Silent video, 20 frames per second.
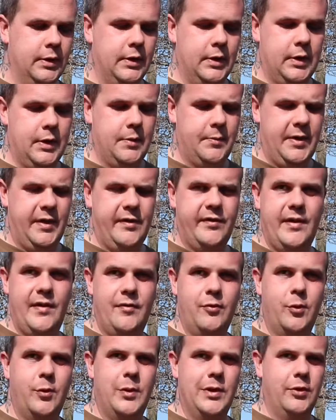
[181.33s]
about
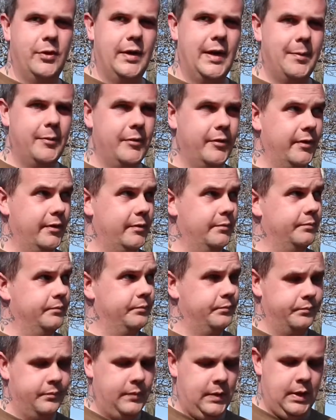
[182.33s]
7 quid on Amazon,
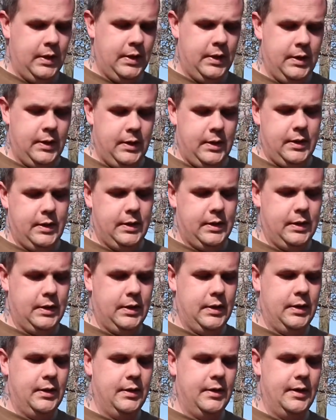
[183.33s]
and
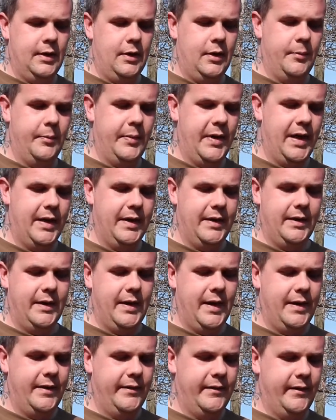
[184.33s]
they're like padded
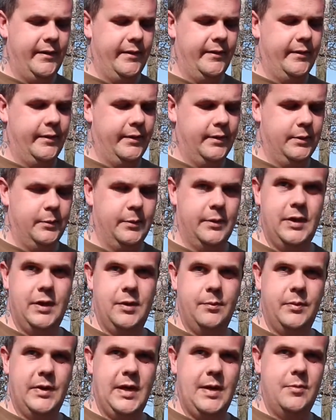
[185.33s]
cases where you
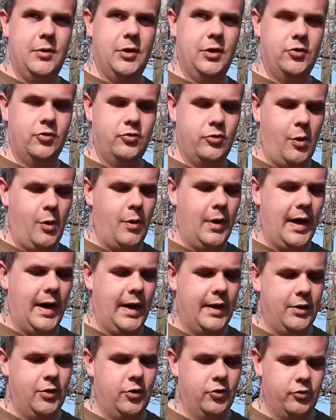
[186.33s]
can keep the controller
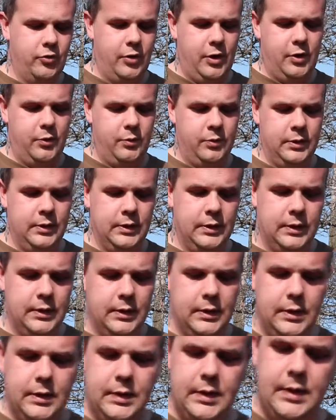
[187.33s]
and the drone.
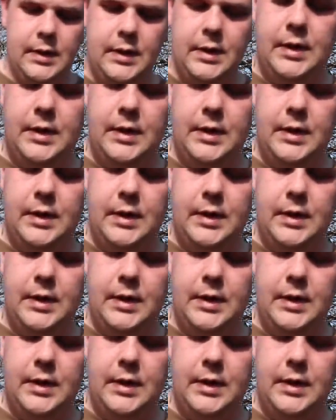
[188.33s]
And